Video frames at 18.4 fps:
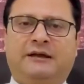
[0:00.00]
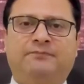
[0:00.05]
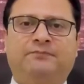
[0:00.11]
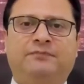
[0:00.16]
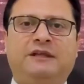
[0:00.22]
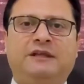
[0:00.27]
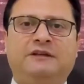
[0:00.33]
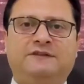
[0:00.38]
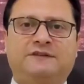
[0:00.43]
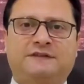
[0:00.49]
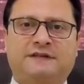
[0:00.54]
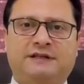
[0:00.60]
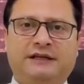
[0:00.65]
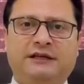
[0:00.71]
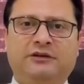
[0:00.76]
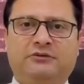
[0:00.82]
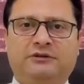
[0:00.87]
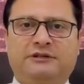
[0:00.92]
in
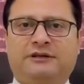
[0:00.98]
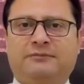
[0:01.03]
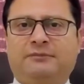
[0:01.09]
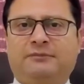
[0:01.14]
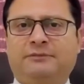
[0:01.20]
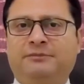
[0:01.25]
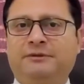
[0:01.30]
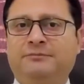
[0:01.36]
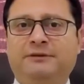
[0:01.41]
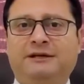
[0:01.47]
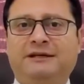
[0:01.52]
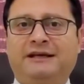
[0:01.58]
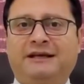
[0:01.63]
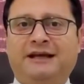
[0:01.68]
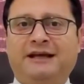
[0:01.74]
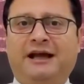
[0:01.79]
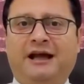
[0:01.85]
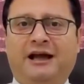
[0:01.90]
scleroderma, people
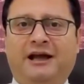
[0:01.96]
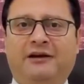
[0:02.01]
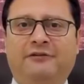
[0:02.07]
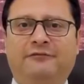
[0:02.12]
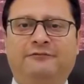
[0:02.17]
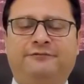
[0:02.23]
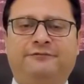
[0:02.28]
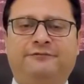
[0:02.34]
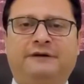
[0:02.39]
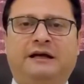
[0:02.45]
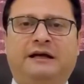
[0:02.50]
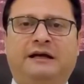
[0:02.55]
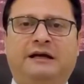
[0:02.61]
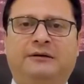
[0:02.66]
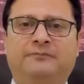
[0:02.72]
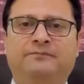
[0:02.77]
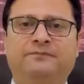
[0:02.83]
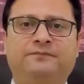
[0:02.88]
can have
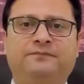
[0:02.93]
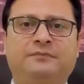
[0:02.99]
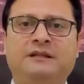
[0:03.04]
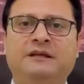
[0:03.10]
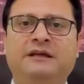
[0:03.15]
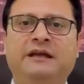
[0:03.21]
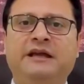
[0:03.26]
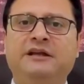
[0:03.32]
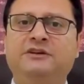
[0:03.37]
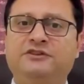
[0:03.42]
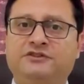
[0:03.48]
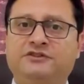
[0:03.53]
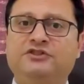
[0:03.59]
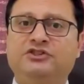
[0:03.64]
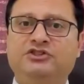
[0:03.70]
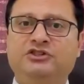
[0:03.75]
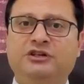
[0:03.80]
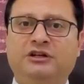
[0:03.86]

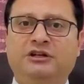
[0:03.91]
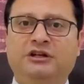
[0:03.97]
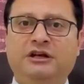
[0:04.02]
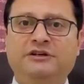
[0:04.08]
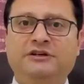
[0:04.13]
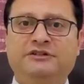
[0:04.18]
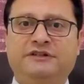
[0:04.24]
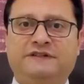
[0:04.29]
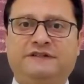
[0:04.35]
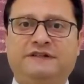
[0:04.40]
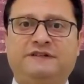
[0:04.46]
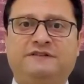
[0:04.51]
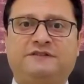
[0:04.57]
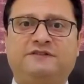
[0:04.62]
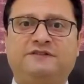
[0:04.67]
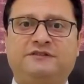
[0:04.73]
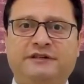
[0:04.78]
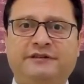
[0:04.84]
interstitial lung disease,
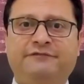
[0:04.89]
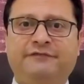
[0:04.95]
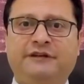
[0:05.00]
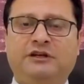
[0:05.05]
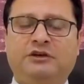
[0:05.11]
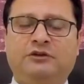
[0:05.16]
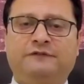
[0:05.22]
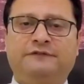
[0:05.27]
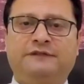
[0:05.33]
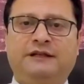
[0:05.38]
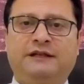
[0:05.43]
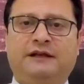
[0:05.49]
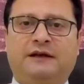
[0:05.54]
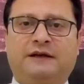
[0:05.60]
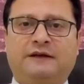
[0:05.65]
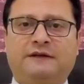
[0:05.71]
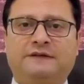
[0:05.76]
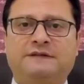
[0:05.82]
stiffening of the
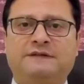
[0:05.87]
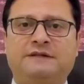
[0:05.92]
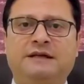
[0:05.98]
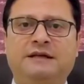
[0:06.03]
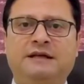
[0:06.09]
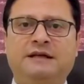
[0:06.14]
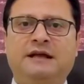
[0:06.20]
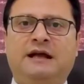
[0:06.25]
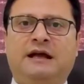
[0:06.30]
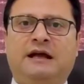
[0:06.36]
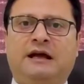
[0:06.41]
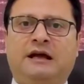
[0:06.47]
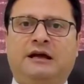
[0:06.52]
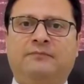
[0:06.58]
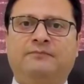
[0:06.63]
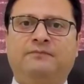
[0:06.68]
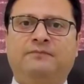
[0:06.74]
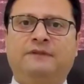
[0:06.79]
lungs.
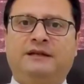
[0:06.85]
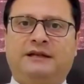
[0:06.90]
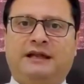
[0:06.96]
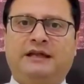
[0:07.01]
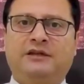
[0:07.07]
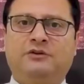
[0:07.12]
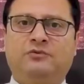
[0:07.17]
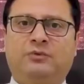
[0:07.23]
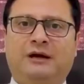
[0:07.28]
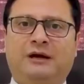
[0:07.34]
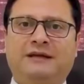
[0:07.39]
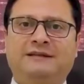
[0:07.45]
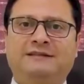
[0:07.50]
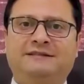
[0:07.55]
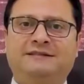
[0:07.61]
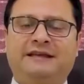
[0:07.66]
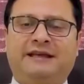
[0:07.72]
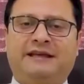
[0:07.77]

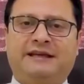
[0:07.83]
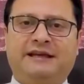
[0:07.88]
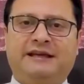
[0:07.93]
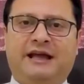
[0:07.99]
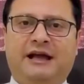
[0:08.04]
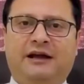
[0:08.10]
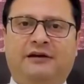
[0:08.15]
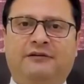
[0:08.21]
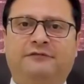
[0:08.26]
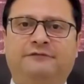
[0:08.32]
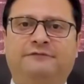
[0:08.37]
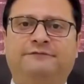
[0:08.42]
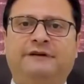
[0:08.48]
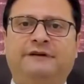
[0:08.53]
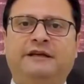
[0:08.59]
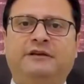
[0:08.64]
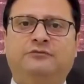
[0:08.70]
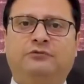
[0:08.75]
Likewise, they can have
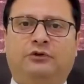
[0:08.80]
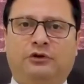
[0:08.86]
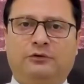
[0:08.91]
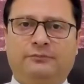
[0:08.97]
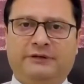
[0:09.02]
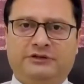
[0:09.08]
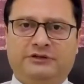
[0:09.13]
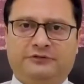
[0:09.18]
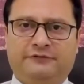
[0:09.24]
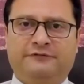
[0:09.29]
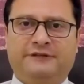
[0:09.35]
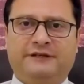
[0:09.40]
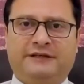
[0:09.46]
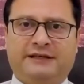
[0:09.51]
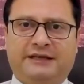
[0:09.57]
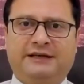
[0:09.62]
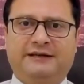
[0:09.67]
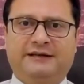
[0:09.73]
involvement of the
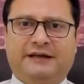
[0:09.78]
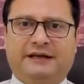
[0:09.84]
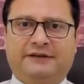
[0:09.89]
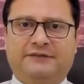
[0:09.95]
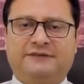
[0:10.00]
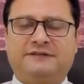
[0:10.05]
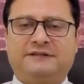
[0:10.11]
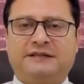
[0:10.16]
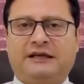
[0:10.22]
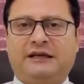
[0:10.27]
kidneys,